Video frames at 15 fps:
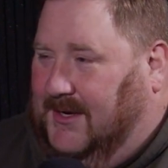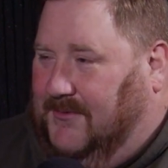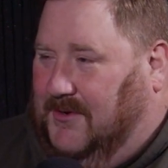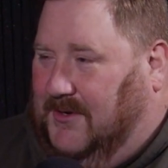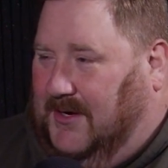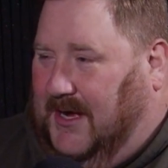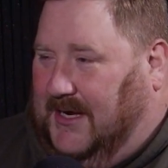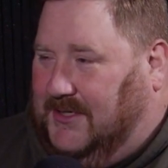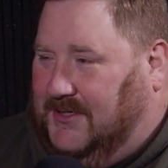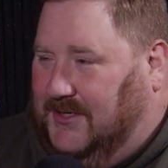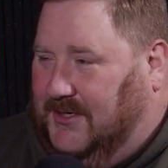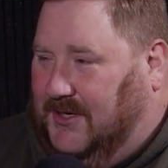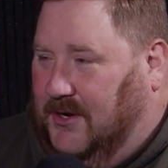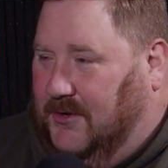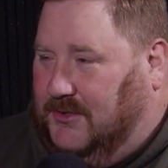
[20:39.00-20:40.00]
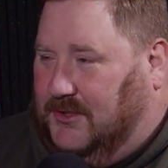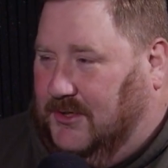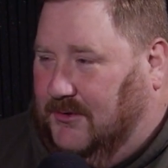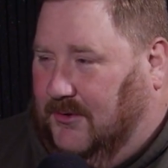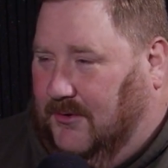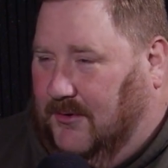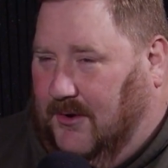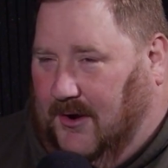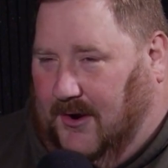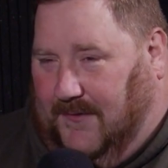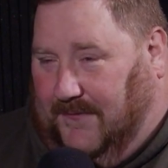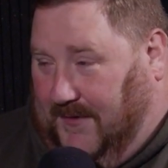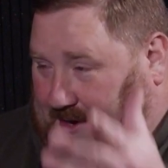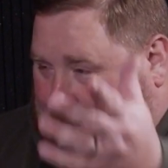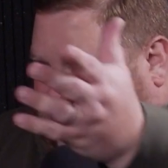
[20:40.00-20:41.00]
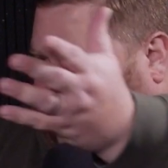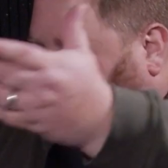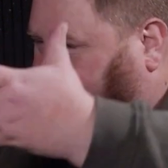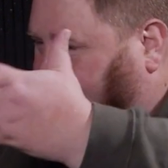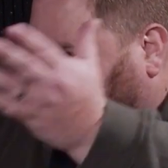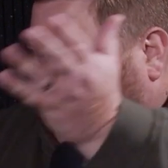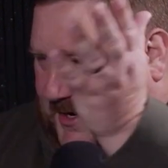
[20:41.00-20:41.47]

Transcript: we'll actually go to our friend Amy.